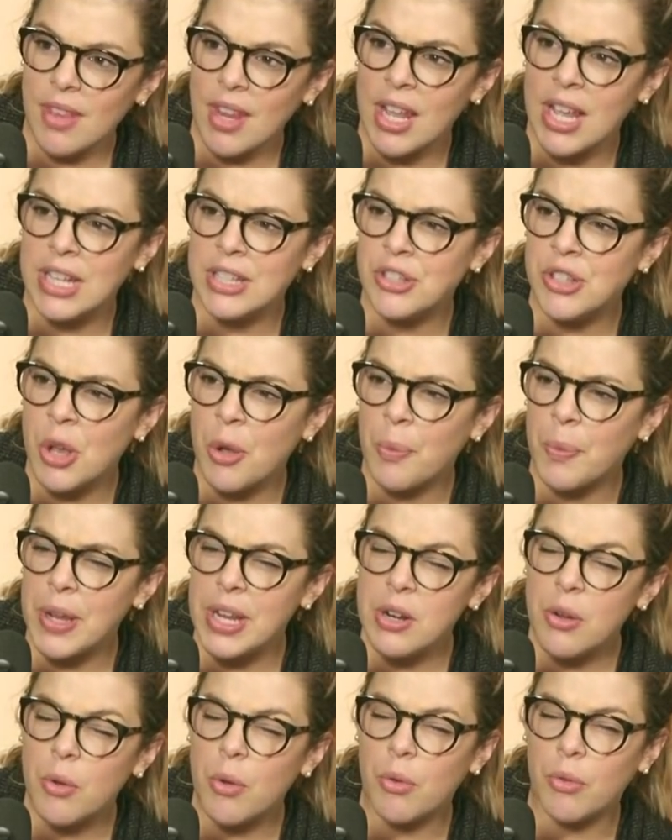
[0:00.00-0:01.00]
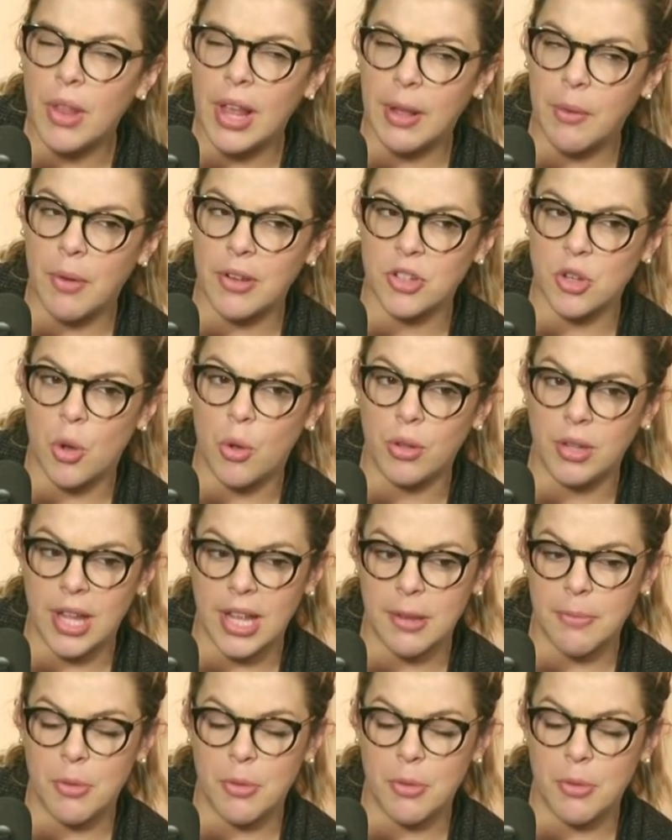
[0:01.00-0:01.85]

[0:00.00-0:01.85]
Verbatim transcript: And so we don't like watch a whole lot